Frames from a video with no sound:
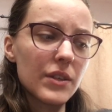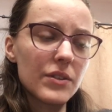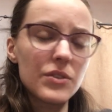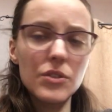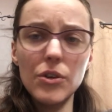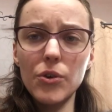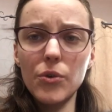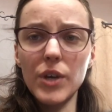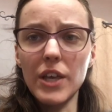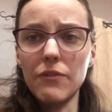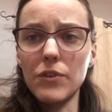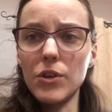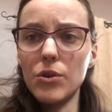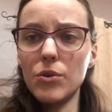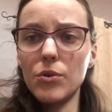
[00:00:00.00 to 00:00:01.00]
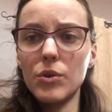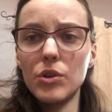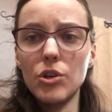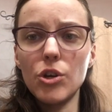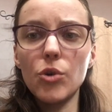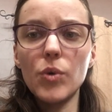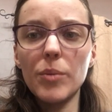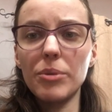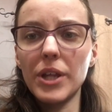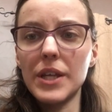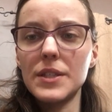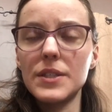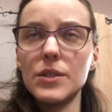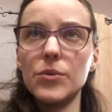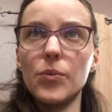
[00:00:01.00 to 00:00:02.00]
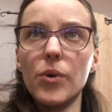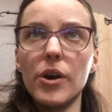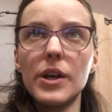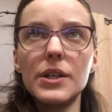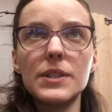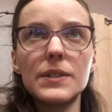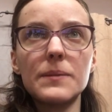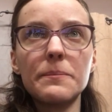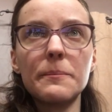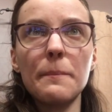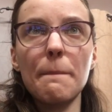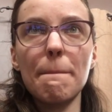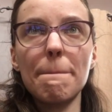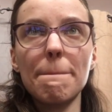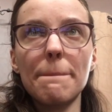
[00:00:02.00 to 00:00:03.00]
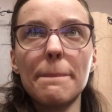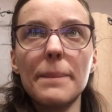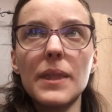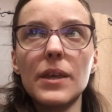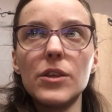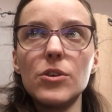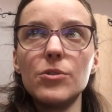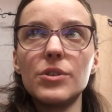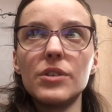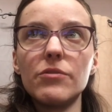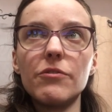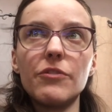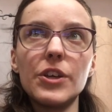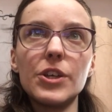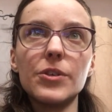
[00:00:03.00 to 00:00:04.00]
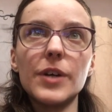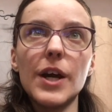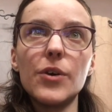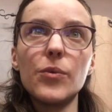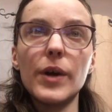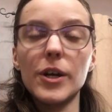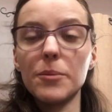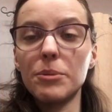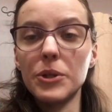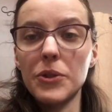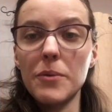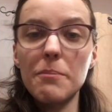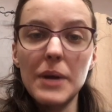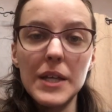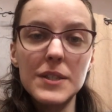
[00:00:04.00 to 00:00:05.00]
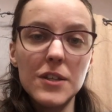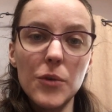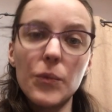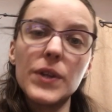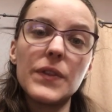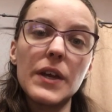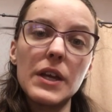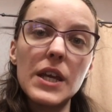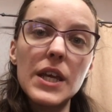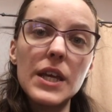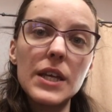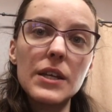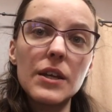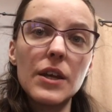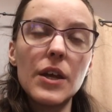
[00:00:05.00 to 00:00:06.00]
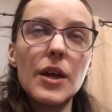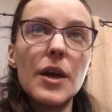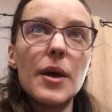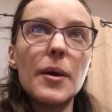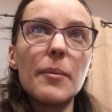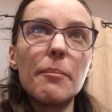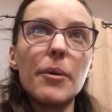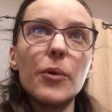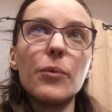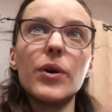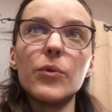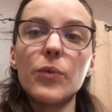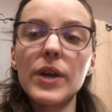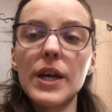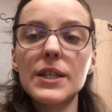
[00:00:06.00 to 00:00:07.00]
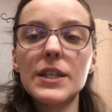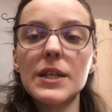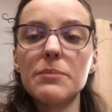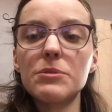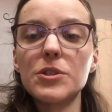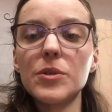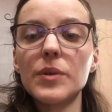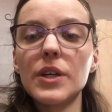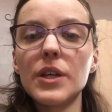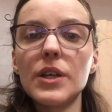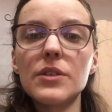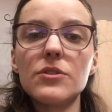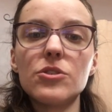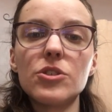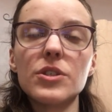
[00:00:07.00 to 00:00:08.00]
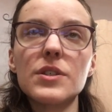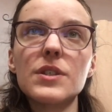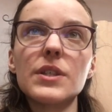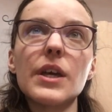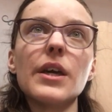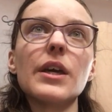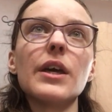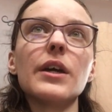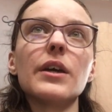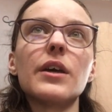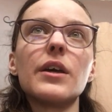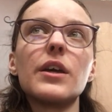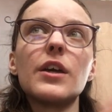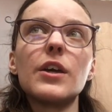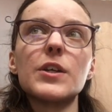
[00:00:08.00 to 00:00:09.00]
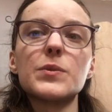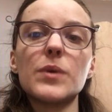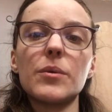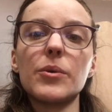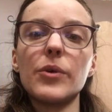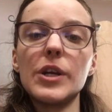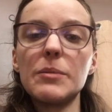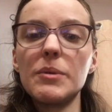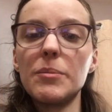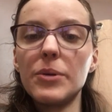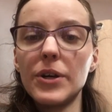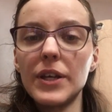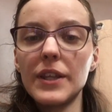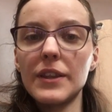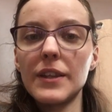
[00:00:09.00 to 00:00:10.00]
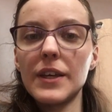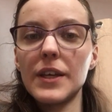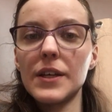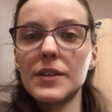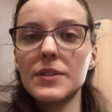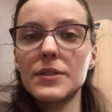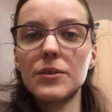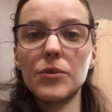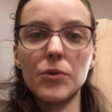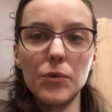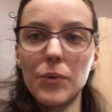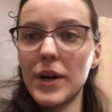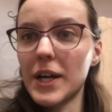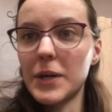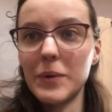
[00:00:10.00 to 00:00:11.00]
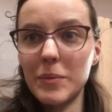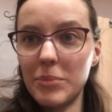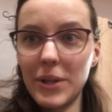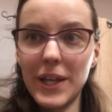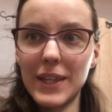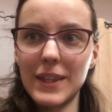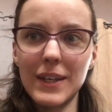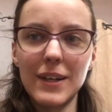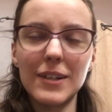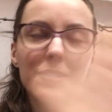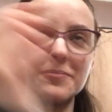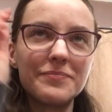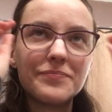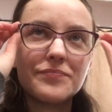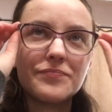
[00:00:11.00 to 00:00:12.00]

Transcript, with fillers: So if you know what plants you want, you can figure out where to put them based on what they need. But what we ended up doing is just saying, here's where we're going to be putting things, what can we plant there?